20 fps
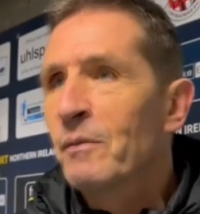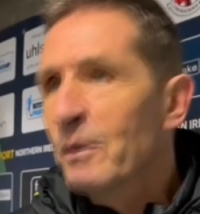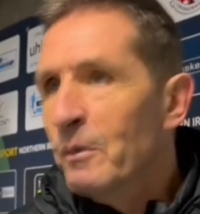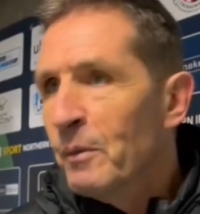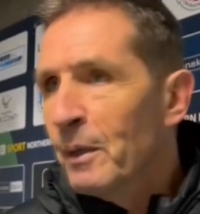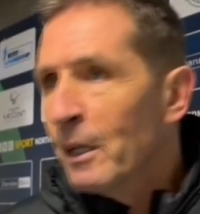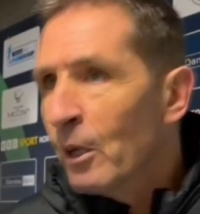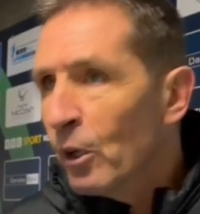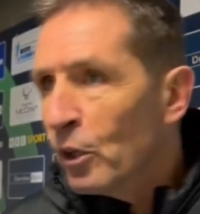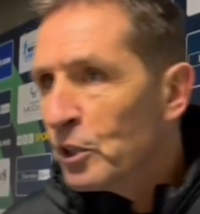
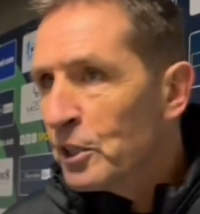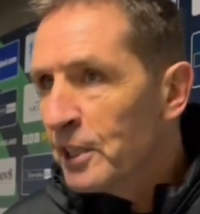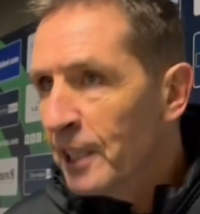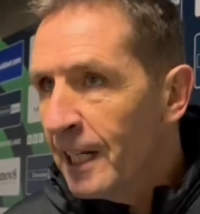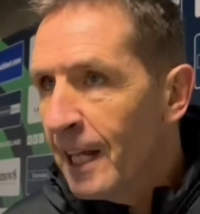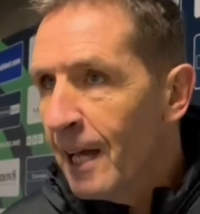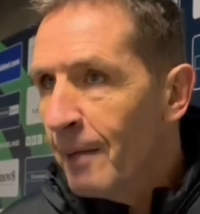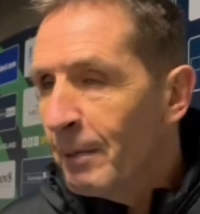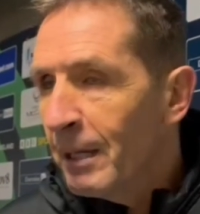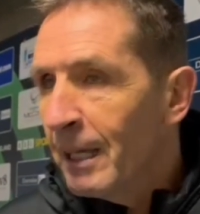We lost
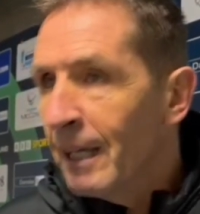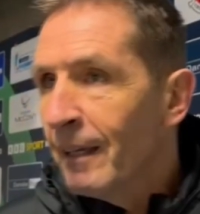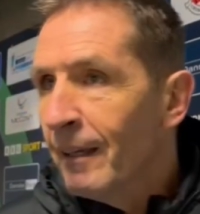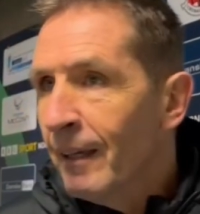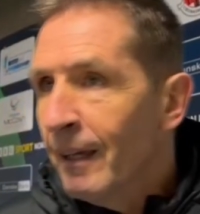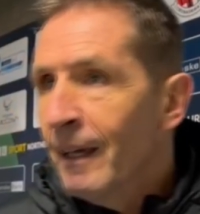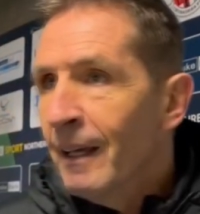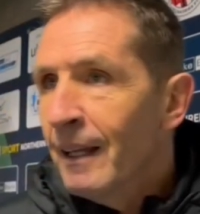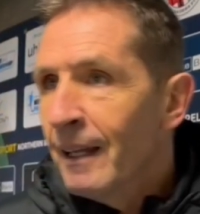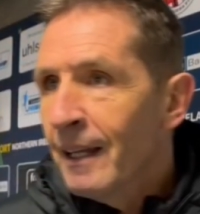Dean Ebby
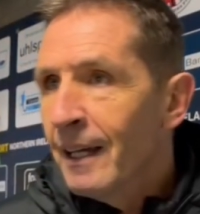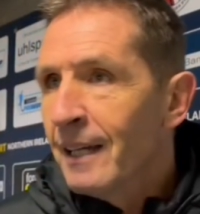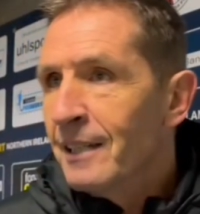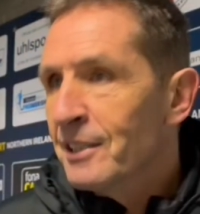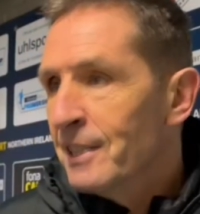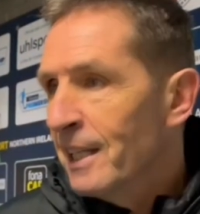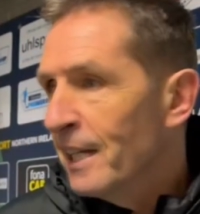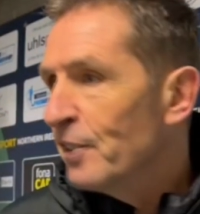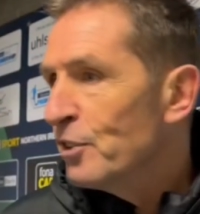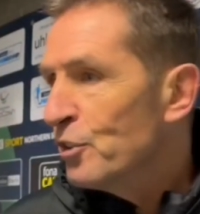
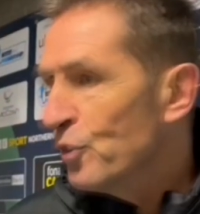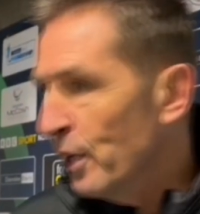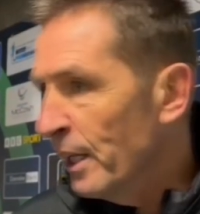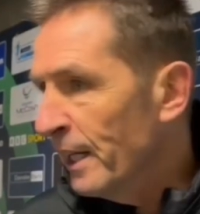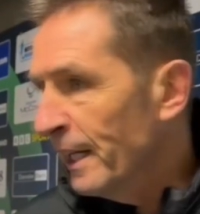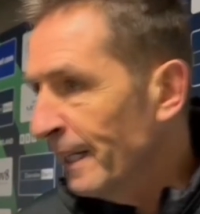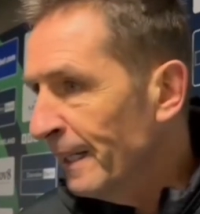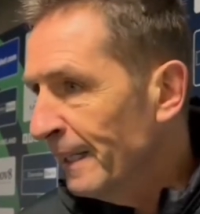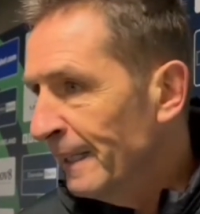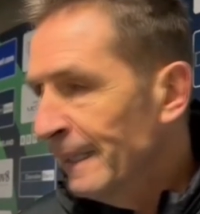last night at
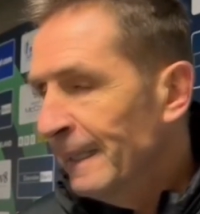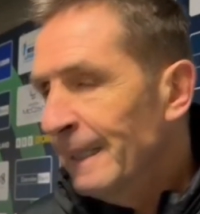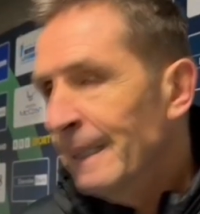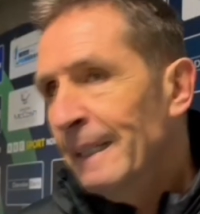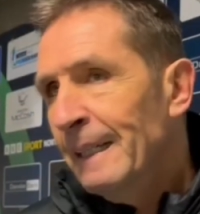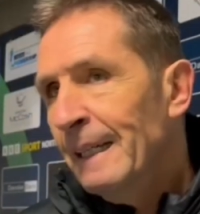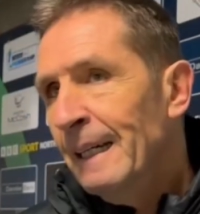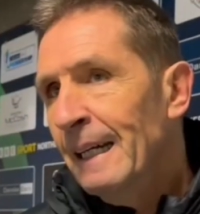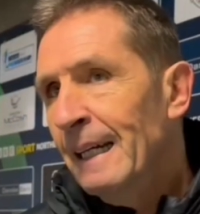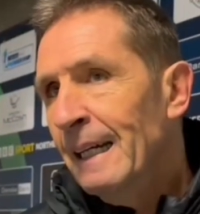training
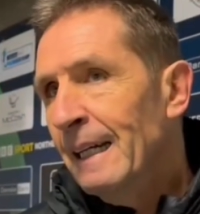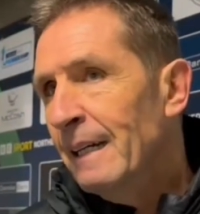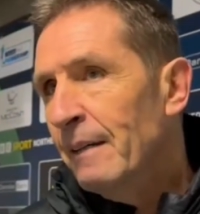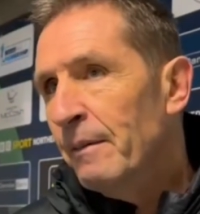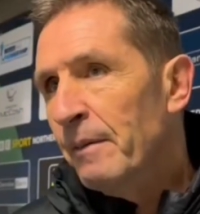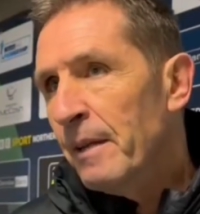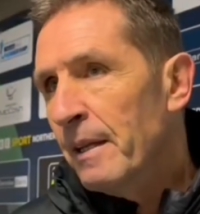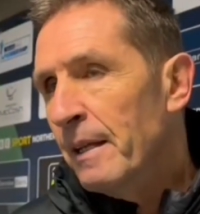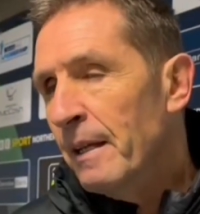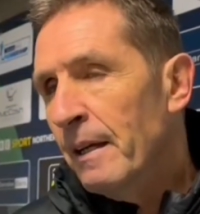
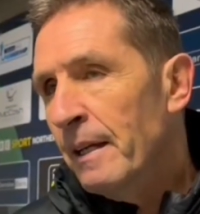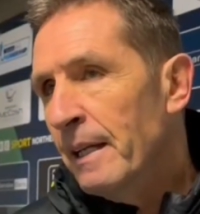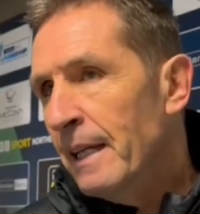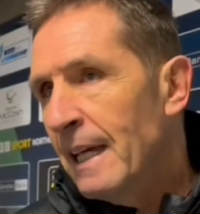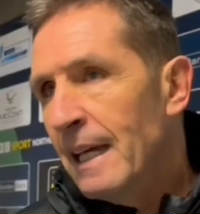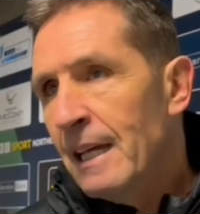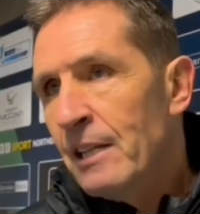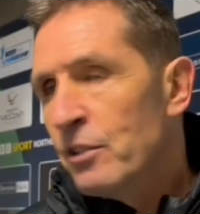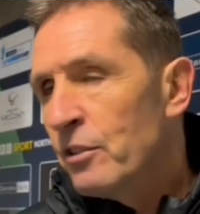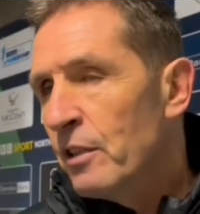with a
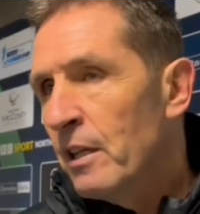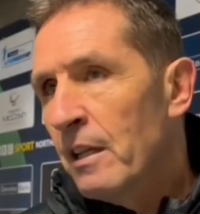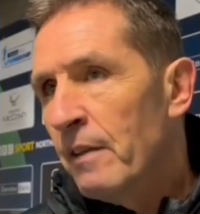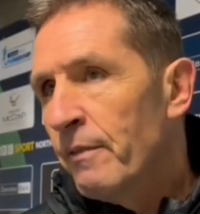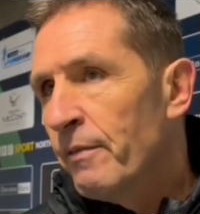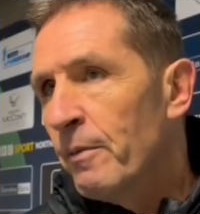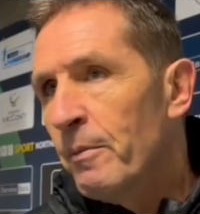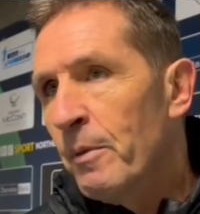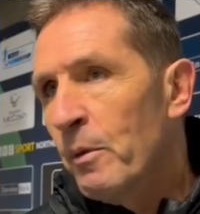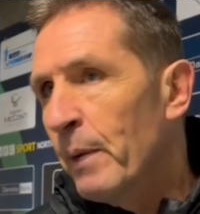knee injury
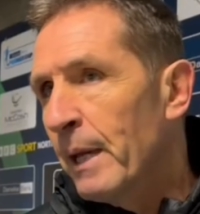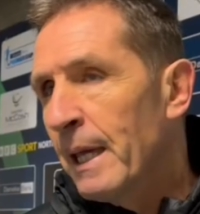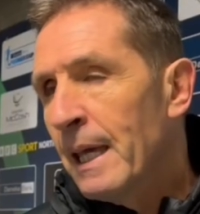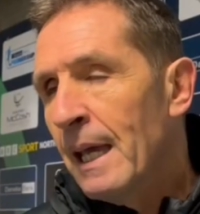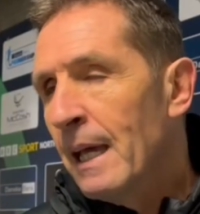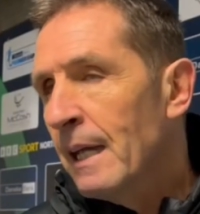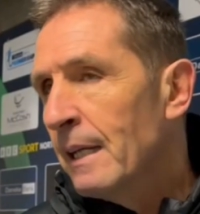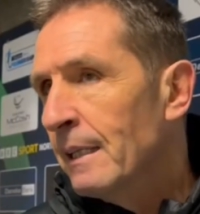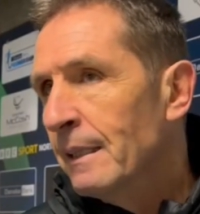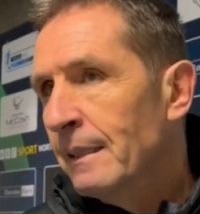from the
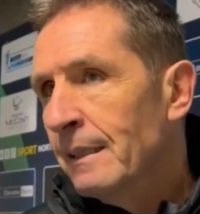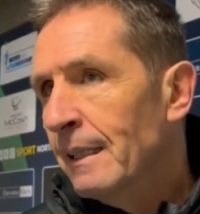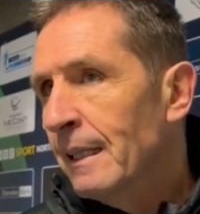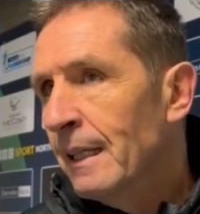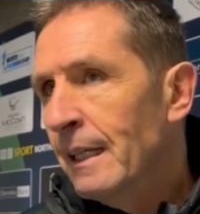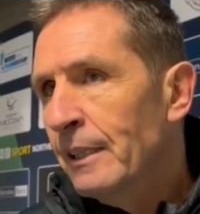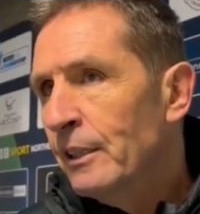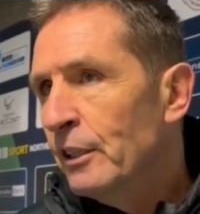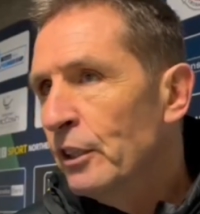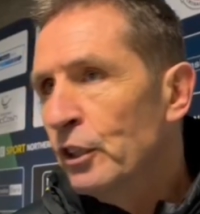weekend,
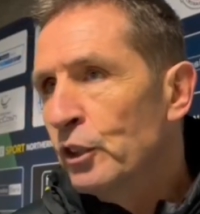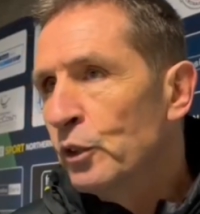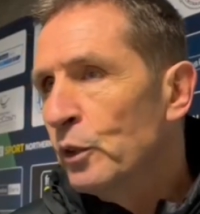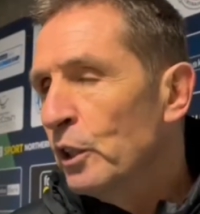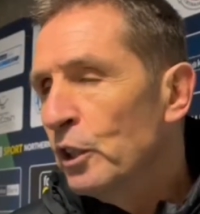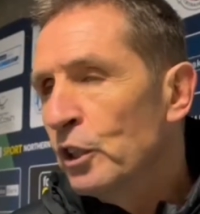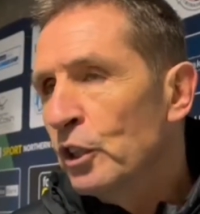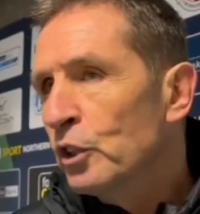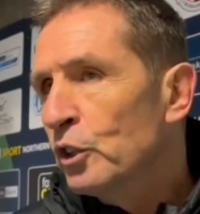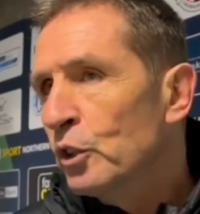and so
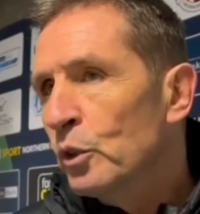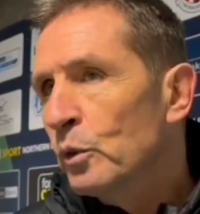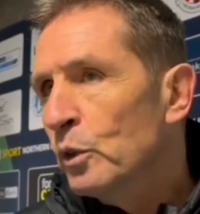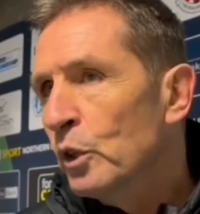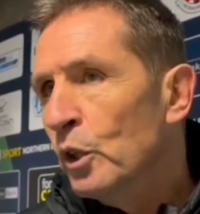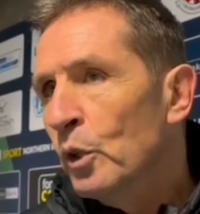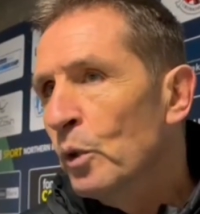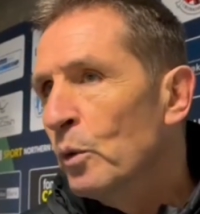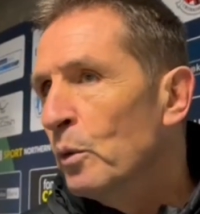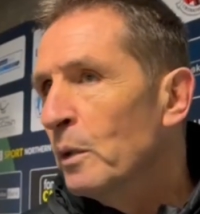you just don't
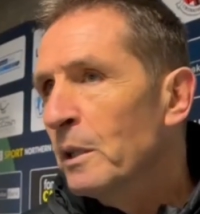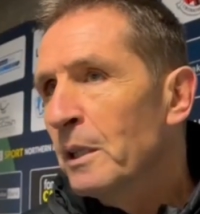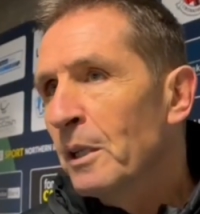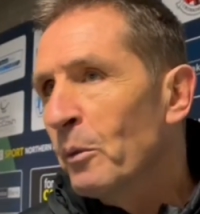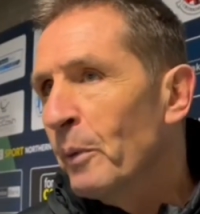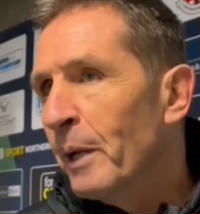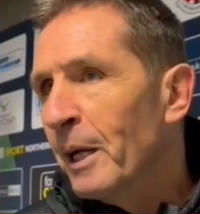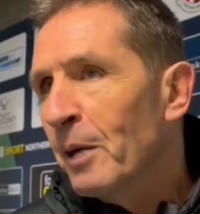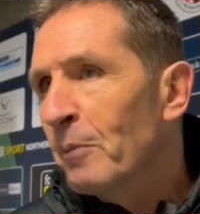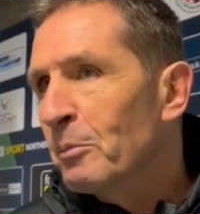know what
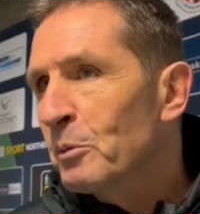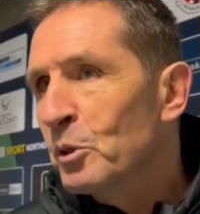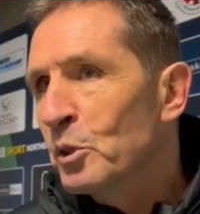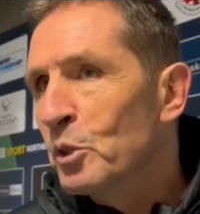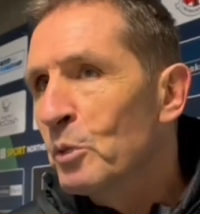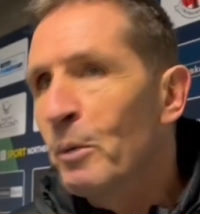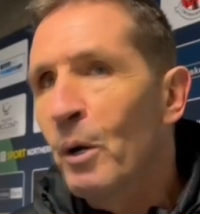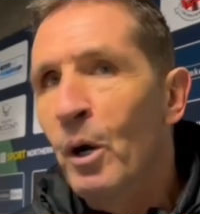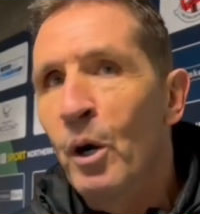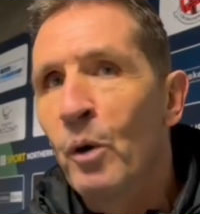you'll wake up to
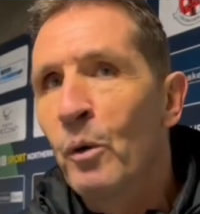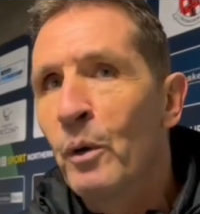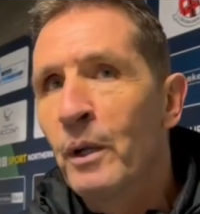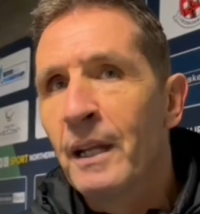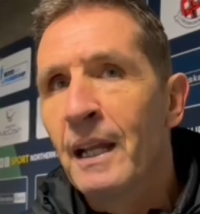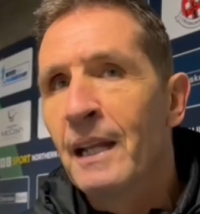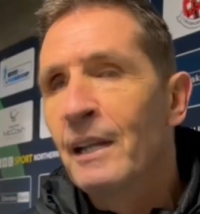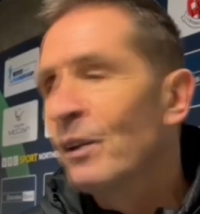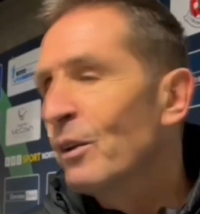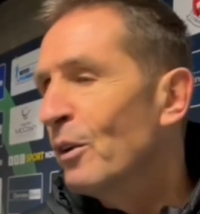tomorrow, and
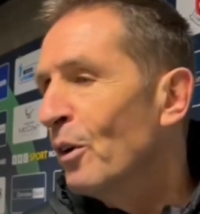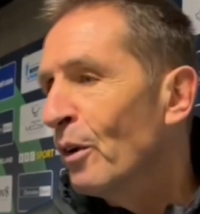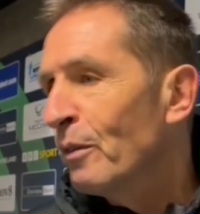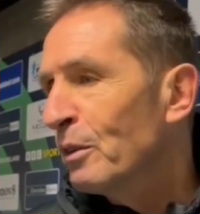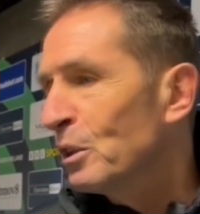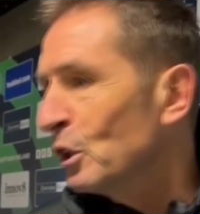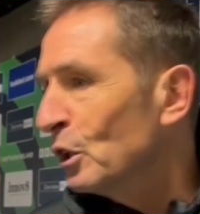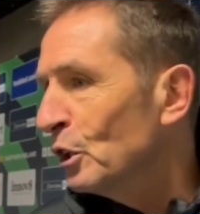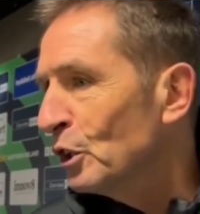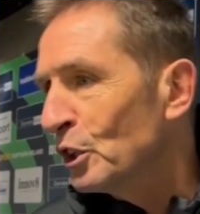then all of
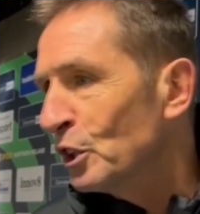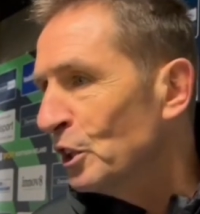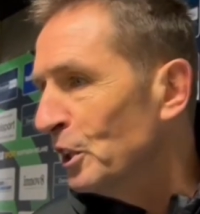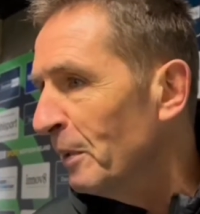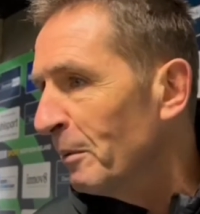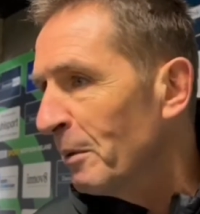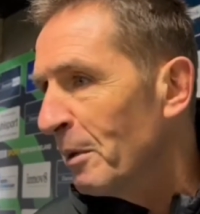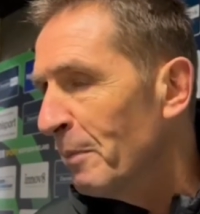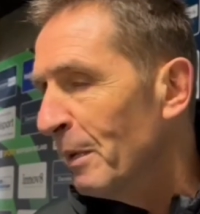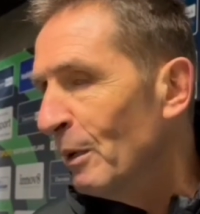a sudden your
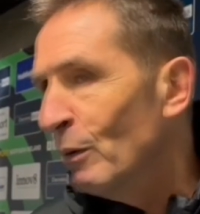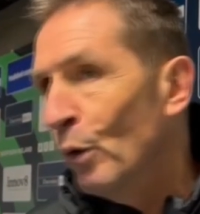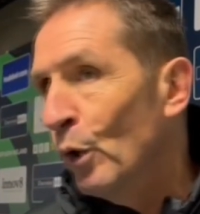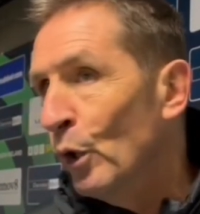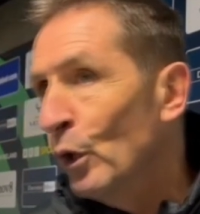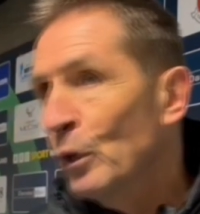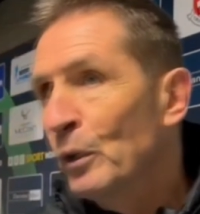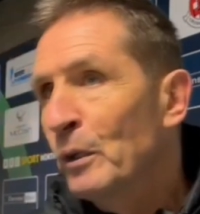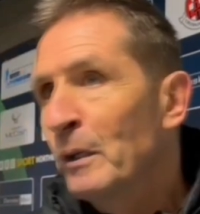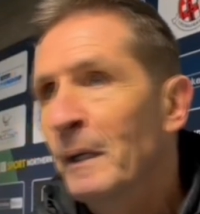shape can be ruined.